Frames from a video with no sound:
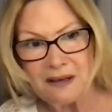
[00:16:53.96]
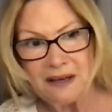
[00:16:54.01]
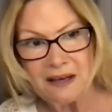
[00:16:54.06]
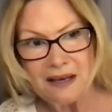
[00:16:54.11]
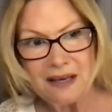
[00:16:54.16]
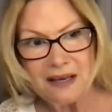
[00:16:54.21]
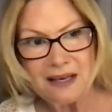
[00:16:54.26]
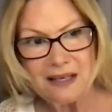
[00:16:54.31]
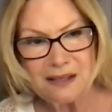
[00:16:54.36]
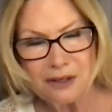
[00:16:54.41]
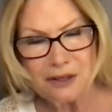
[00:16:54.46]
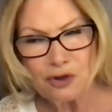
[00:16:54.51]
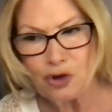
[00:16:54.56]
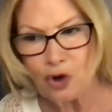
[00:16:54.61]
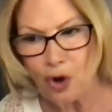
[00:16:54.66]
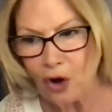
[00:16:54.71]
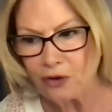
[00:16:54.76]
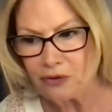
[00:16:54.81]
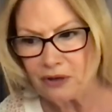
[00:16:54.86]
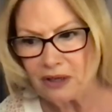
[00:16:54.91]
is it
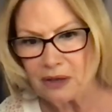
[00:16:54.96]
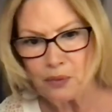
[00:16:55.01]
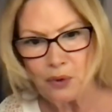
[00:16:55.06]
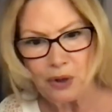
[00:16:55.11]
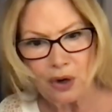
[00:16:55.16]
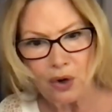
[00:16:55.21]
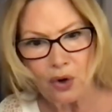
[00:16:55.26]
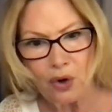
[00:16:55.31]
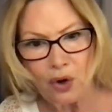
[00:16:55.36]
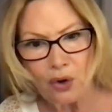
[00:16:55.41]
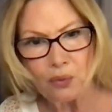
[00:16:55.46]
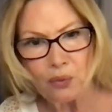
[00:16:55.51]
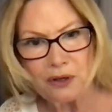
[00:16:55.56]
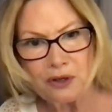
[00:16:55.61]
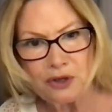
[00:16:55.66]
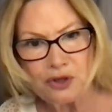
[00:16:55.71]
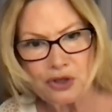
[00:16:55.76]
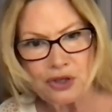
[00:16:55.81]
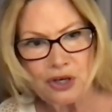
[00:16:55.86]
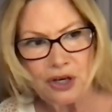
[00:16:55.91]
not that we all
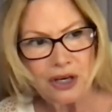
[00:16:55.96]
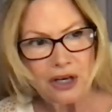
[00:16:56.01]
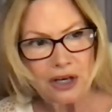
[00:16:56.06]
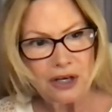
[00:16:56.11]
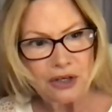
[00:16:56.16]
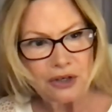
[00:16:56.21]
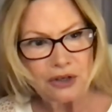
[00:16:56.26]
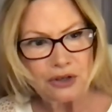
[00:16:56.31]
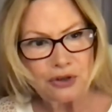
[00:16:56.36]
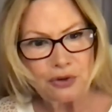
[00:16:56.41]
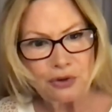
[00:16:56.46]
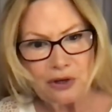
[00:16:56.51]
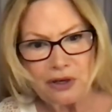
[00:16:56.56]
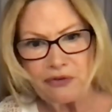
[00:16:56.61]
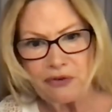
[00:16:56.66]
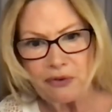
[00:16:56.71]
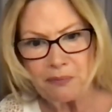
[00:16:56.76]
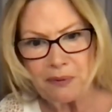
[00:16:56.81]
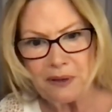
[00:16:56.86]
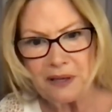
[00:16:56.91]
wish to live
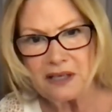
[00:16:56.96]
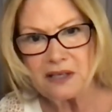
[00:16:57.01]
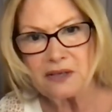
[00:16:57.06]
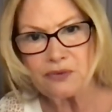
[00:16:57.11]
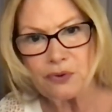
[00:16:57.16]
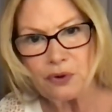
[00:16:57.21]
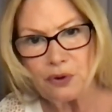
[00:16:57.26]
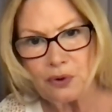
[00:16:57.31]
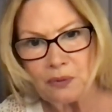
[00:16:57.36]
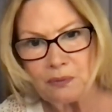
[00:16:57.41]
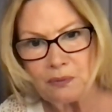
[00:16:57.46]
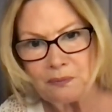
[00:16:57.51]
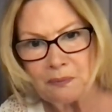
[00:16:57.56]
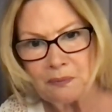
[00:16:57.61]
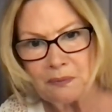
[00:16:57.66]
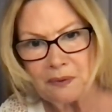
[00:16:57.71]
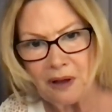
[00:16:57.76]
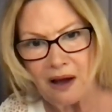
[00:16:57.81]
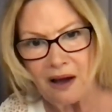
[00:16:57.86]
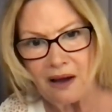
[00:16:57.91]
a peaceful
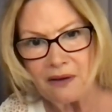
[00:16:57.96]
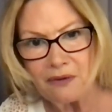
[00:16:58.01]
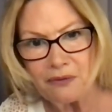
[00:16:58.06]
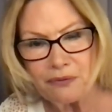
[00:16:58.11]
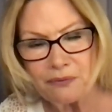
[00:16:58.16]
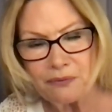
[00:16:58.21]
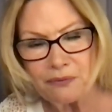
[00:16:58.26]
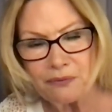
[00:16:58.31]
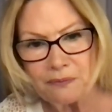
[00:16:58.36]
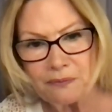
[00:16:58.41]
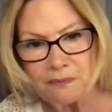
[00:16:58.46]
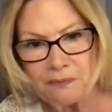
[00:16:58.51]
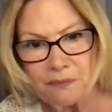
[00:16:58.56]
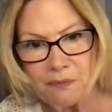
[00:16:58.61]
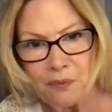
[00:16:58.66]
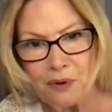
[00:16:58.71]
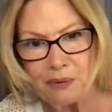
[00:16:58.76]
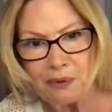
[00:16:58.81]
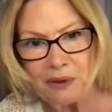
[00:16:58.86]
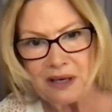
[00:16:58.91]
life
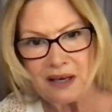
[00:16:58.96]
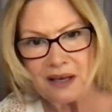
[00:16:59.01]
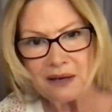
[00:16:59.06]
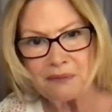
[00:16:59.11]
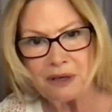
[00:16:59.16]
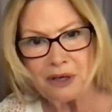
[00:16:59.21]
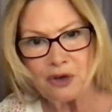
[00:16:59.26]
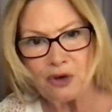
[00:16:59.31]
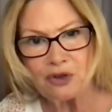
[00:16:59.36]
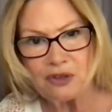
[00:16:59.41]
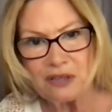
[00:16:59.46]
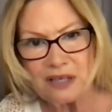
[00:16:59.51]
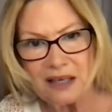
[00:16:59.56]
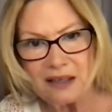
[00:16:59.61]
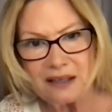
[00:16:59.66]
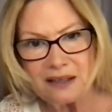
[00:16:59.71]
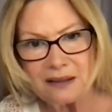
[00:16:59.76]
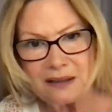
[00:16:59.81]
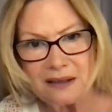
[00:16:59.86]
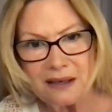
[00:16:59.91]
where we can be
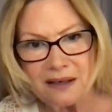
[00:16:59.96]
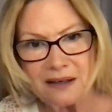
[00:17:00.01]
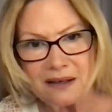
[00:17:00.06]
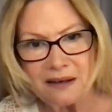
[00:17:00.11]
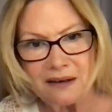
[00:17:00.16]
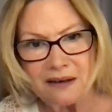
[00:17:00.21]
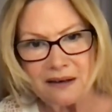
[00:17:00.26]
contented and